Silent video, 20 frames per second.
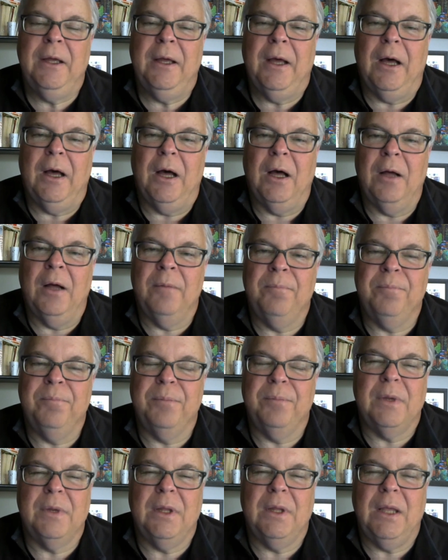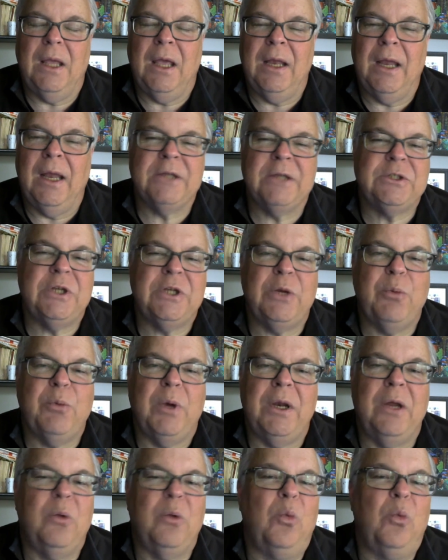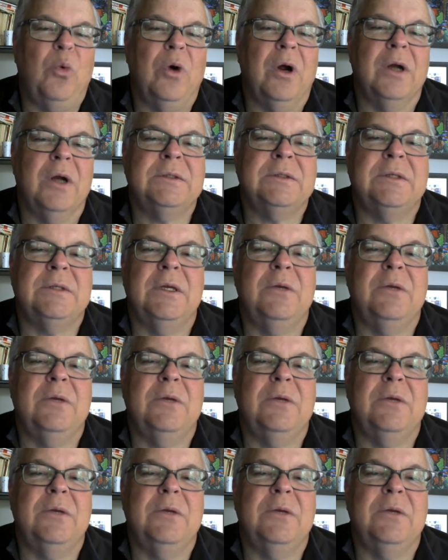Um, and actually, when it works,